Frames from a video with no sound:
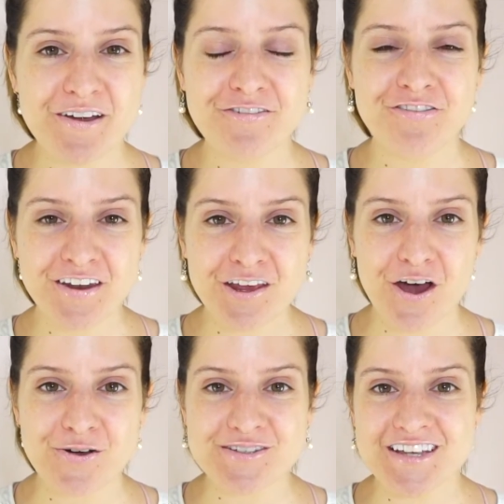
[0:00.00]
my
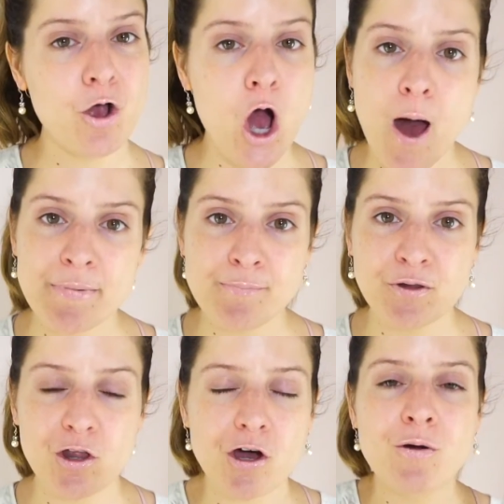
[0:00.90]
videos. I'll comment
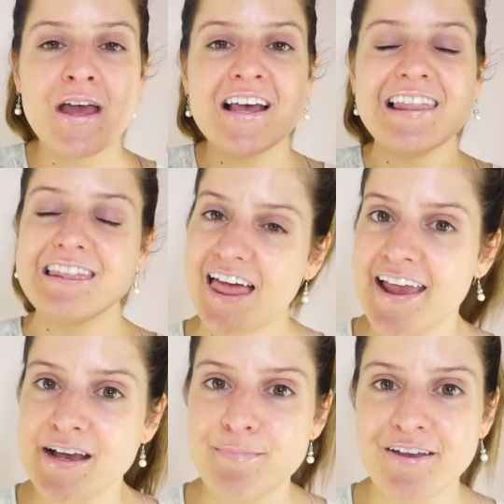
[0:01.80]
below,
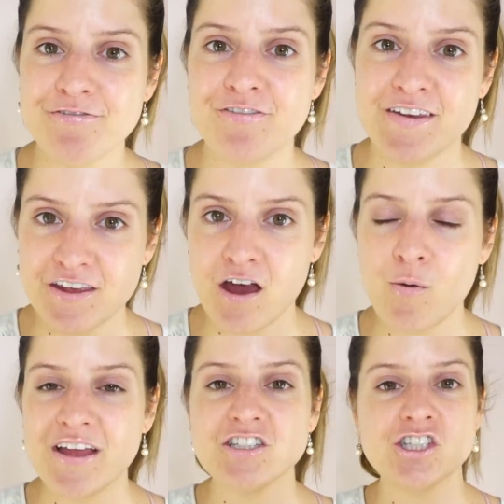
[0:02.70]
like my video,
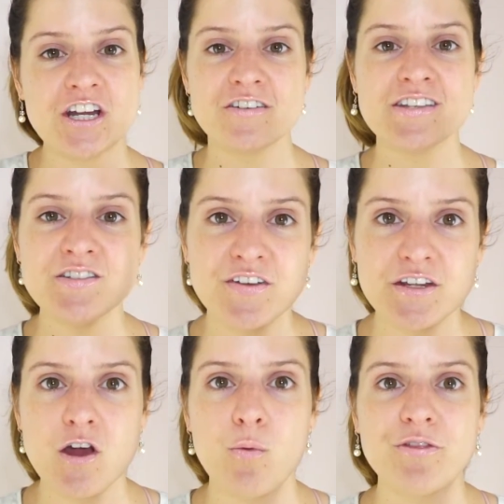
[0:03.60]
and share this
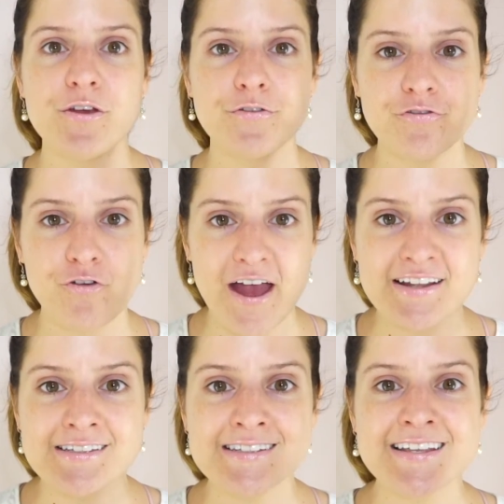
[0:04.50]
video with your
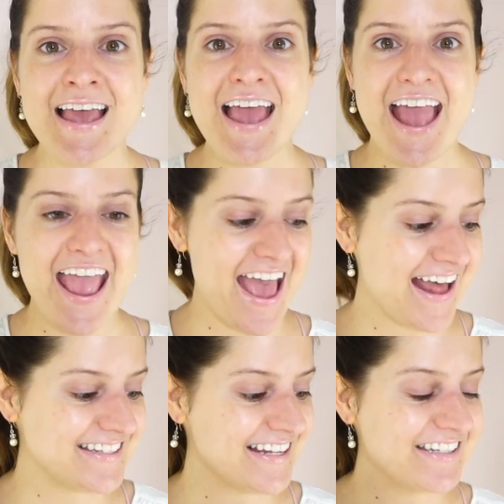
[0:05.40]
friends.
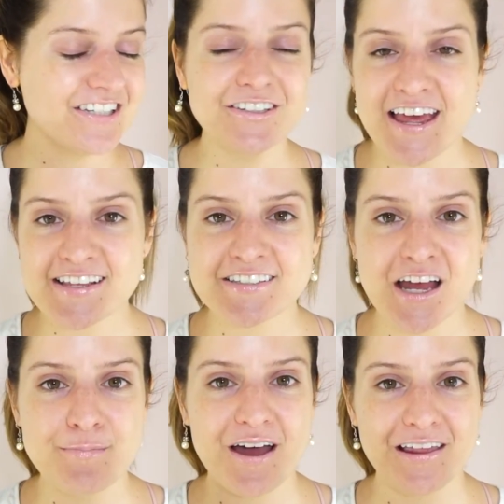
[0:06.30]
And until next
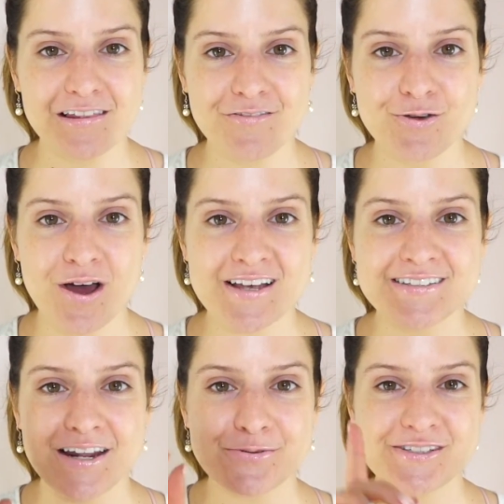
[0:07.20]
time, I love you guys,
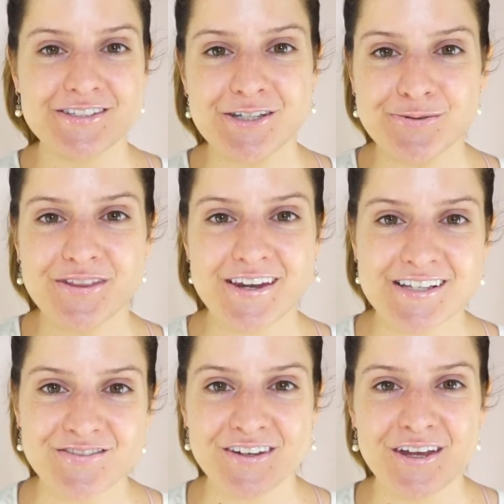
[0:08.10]
and I will see you in the
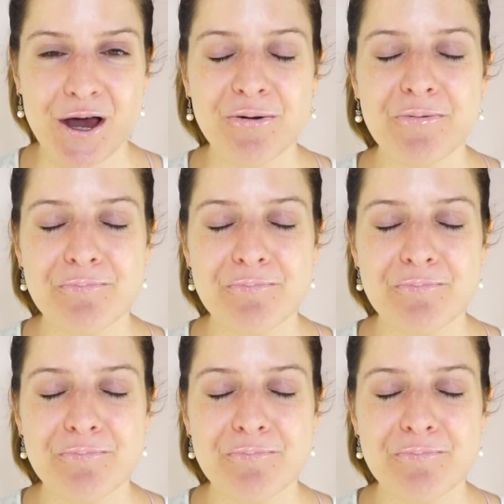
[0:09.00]
next video.